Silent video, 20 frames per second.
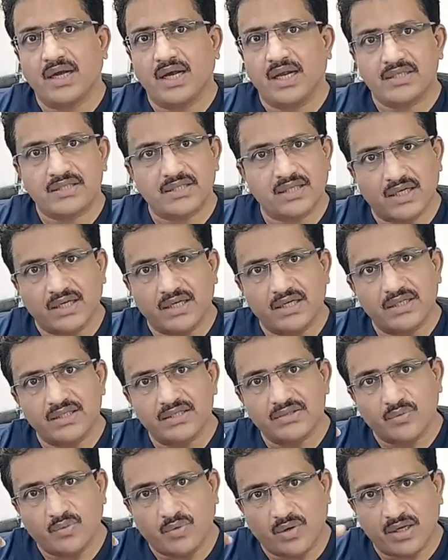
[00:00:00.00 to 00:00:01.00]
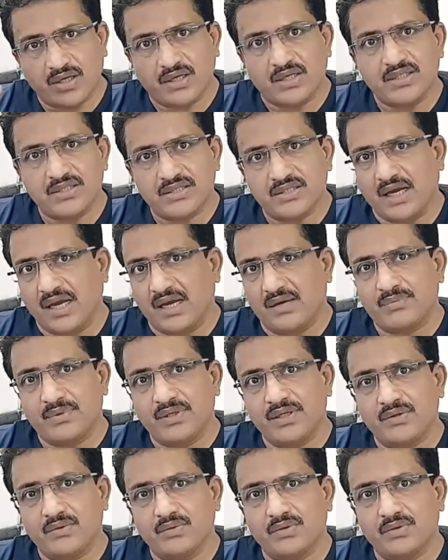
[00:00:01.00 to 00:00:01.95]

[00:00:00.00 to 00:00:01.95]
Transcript: and second is what is happening